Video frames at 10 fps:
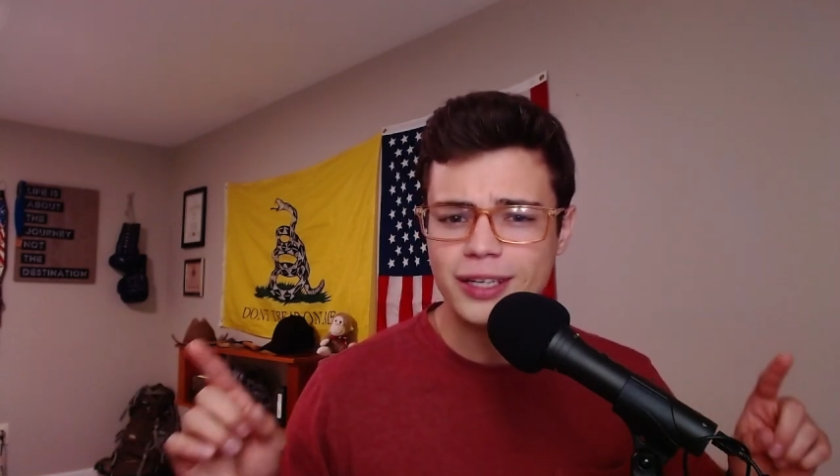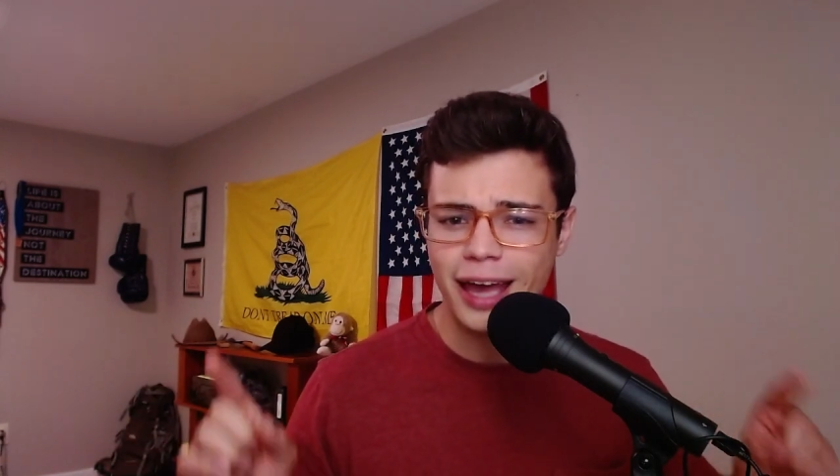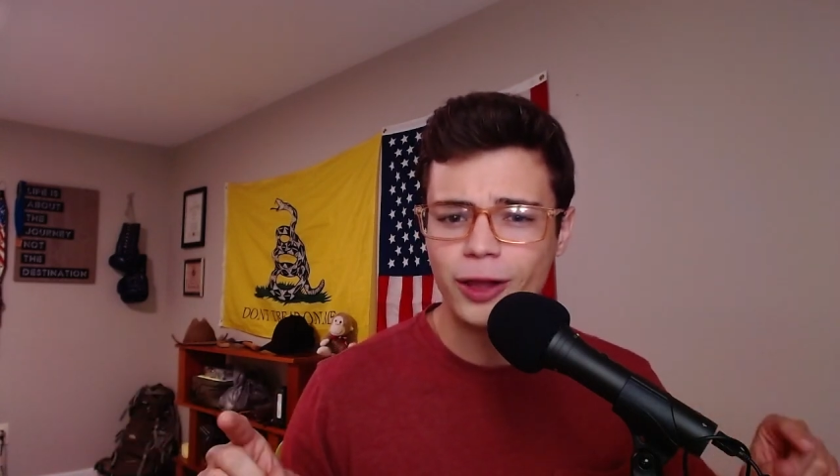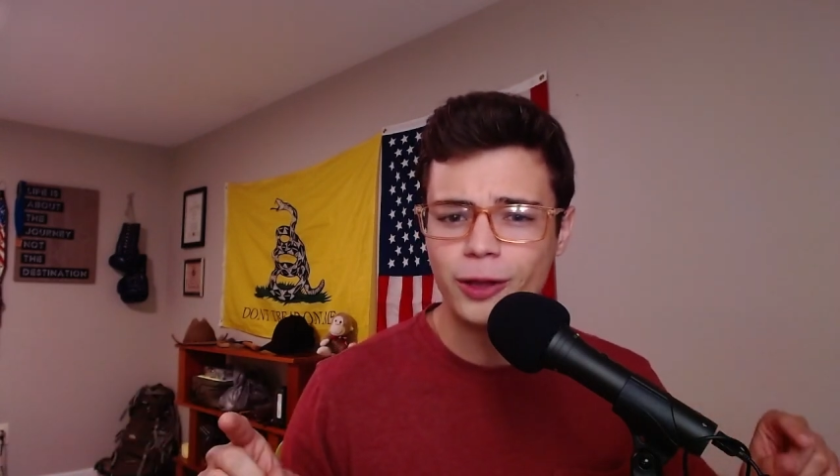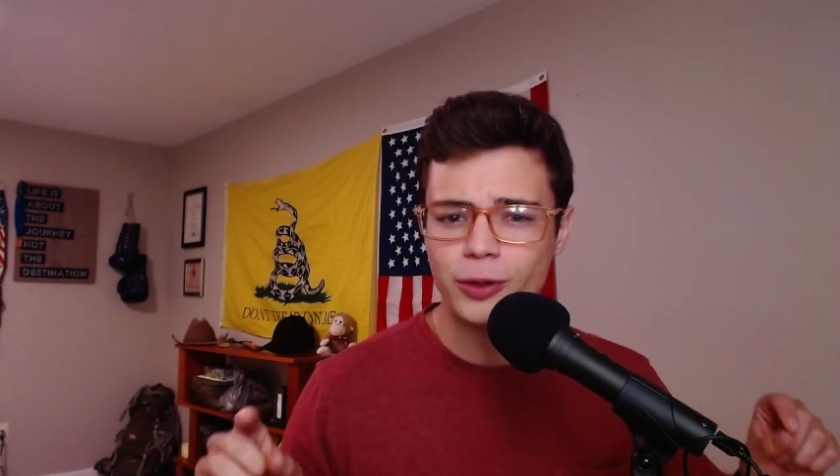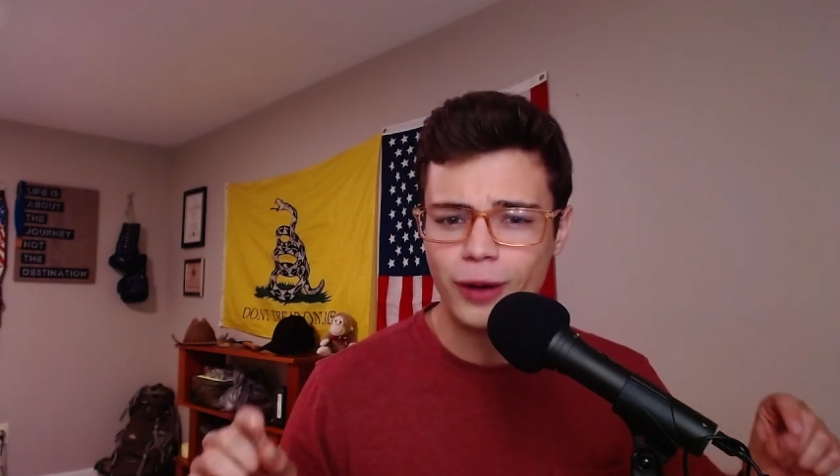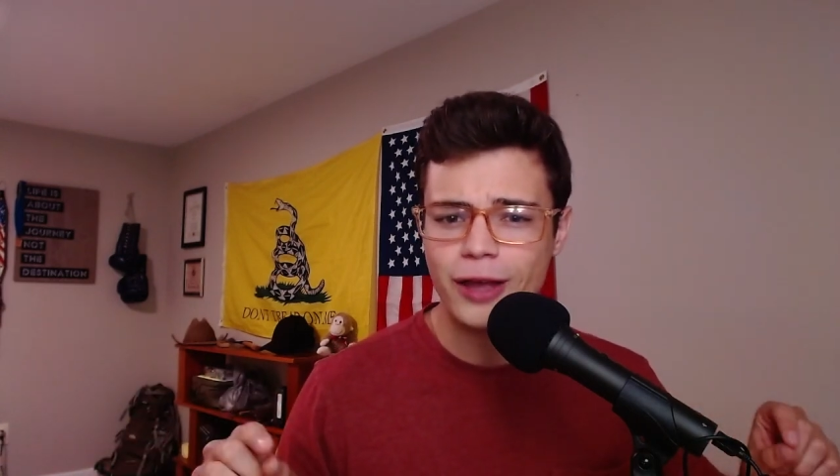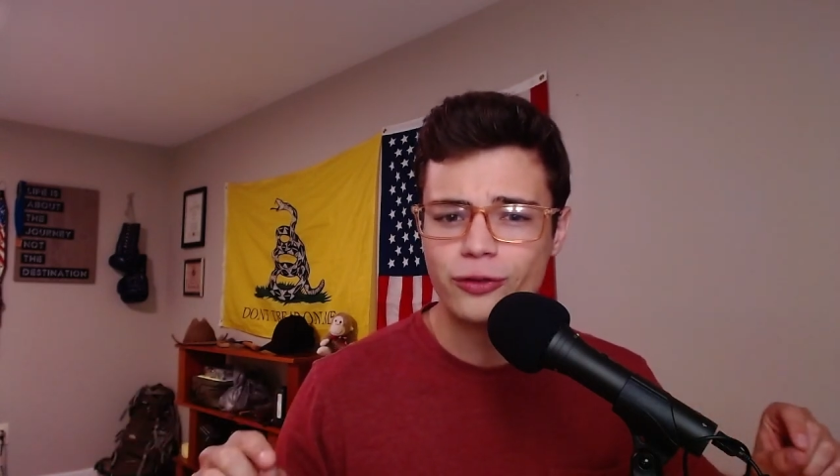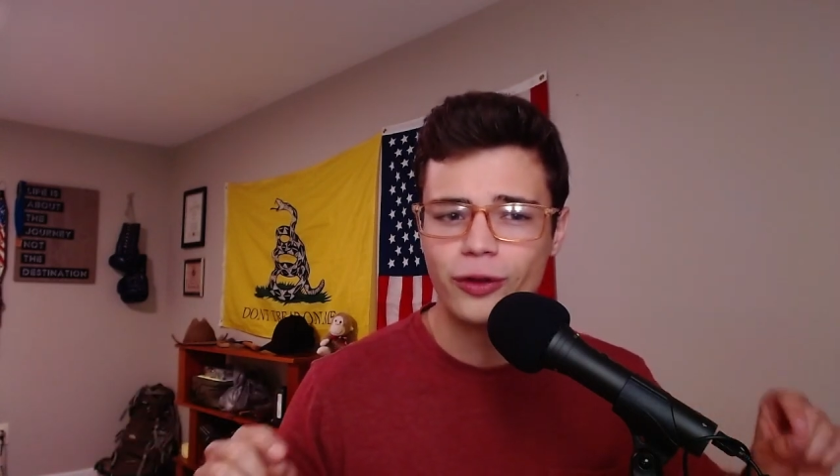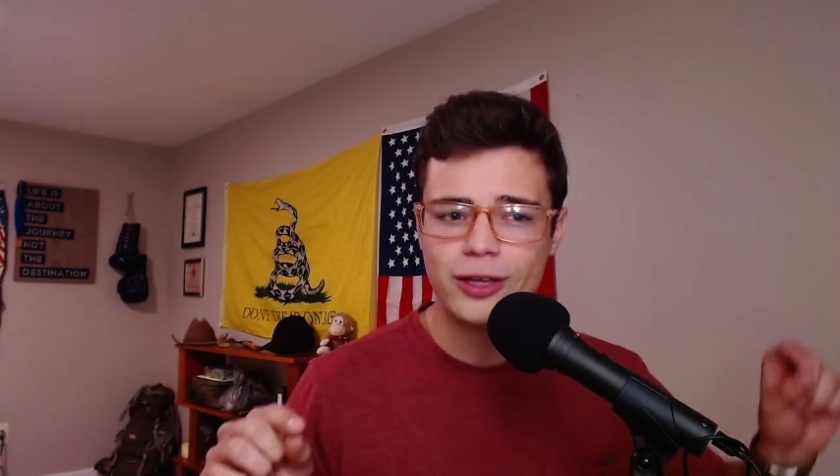caliber
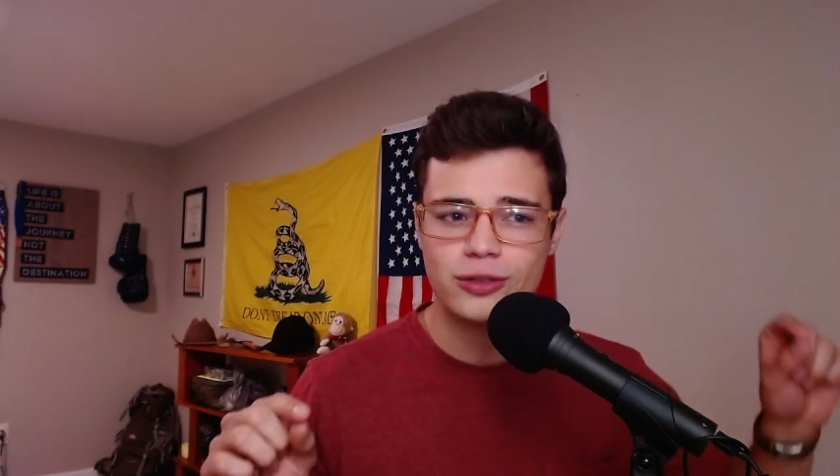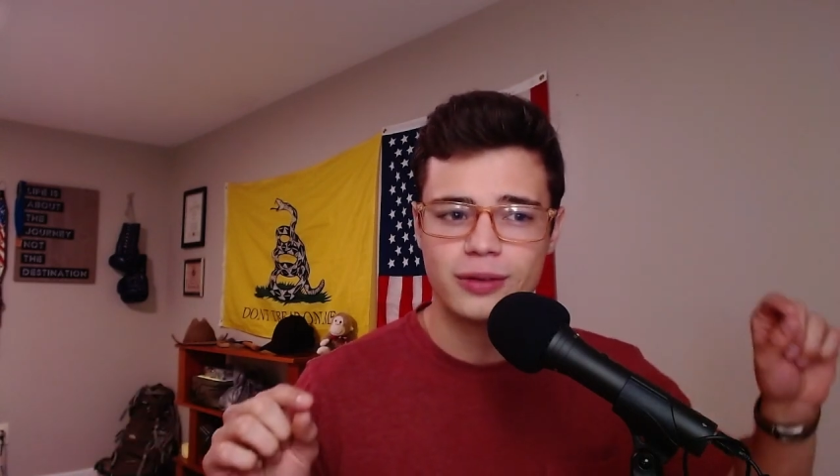rifle has